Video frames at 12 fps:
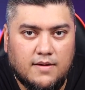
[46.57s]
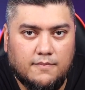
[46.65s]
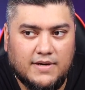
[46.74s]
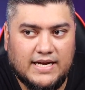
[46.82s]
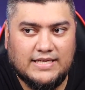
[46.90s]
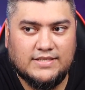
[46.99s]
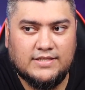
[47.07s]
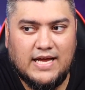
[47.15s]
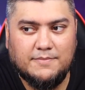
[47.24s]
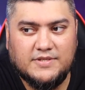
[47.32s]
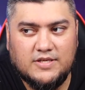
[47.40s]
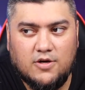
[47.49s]
But as
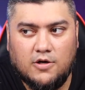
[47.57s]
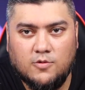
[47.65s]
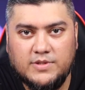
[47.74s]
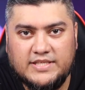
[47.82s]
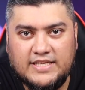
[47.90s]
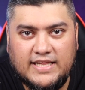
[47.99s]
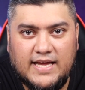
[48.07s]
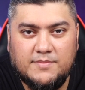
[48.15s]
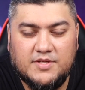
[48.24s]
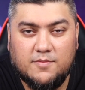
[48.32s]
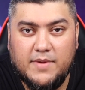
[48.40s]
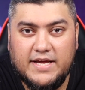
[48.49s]
Samsung always
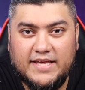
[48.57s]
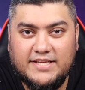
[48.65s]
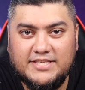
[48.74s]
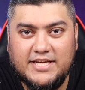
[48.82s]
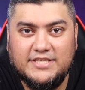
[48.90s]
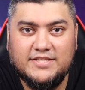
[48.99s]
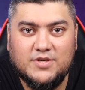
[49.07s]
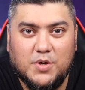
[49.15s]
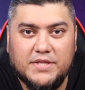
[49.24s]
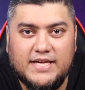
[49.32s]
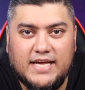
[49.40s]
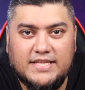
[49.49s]
claims, they're making changes
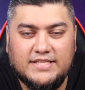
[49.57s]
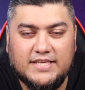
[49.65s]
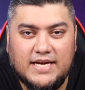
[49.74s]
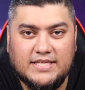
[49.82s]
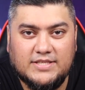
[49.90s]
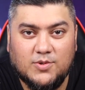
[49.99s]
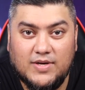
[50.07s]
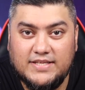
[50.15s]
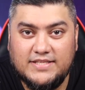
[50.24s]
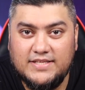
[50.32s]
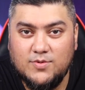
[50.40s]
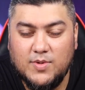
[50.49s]
on the inside. So
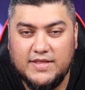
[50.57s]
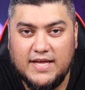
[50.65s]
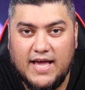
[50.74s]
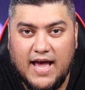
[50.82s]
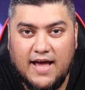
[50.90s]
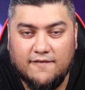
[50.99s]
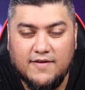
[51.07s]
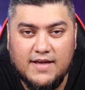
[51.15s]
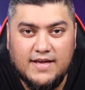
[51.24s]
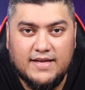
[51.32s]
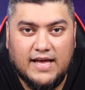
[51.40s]
let's see what they have.